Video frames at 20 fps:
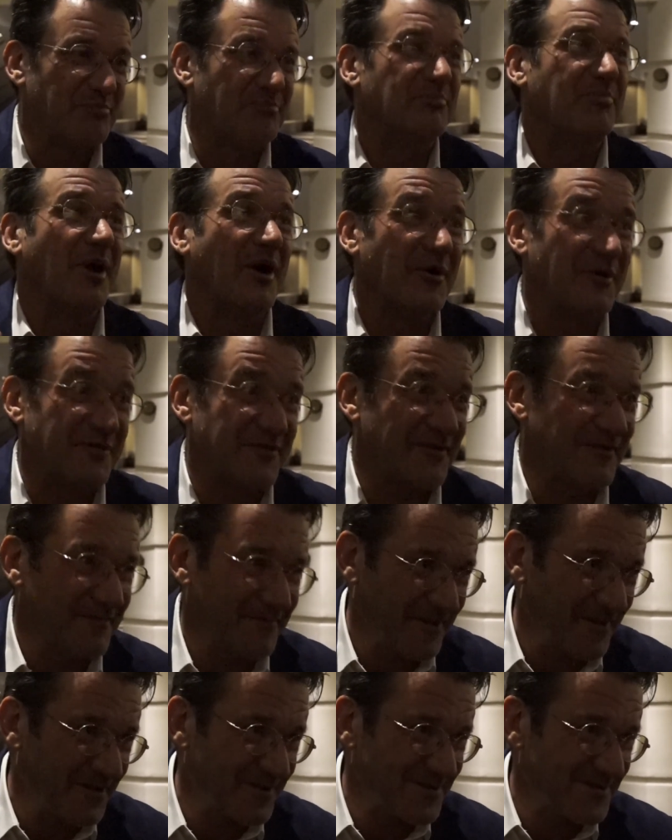both of
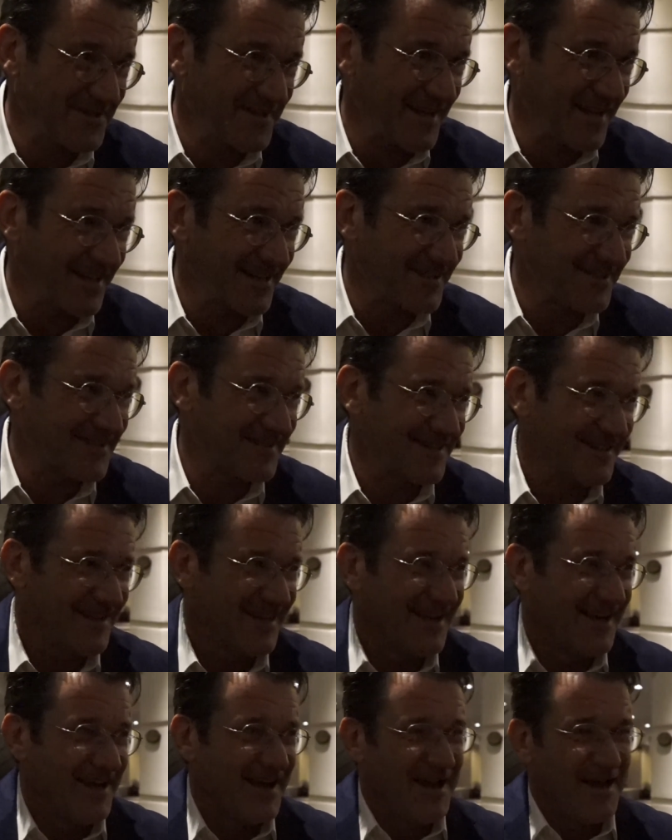those things
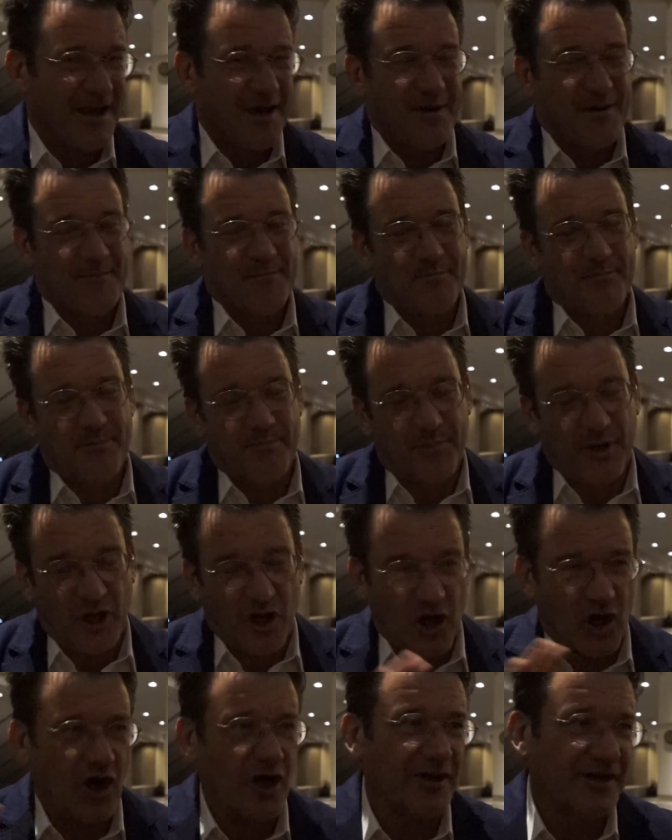
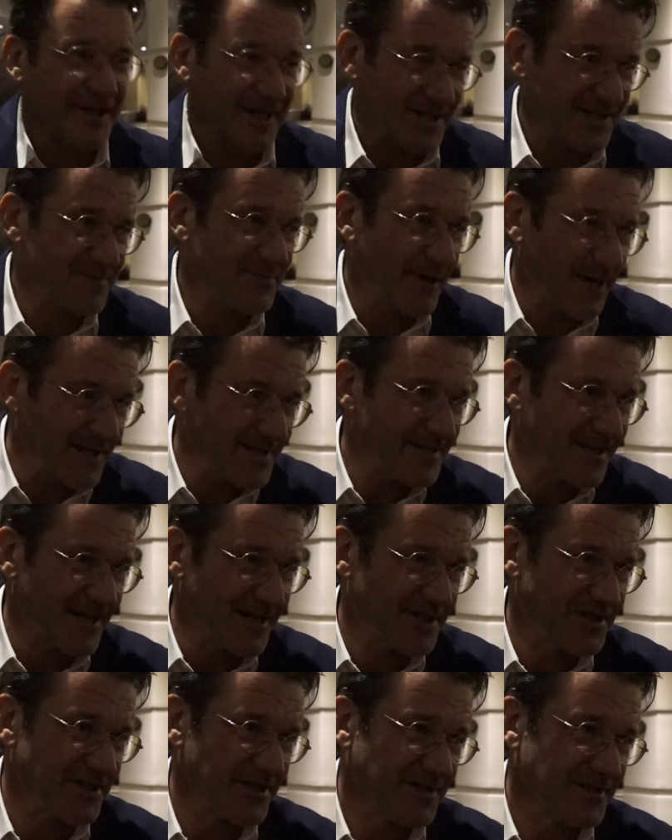beyond
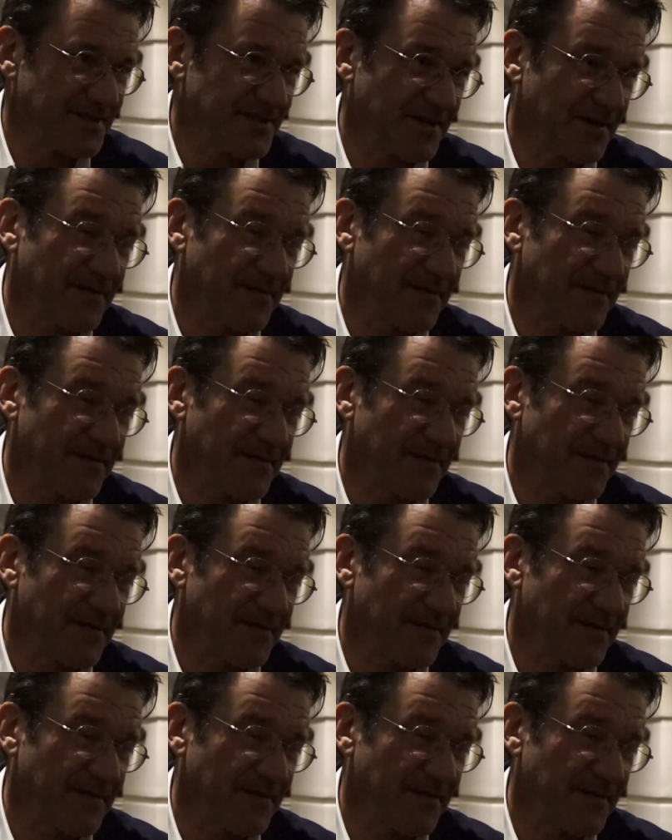expectations. So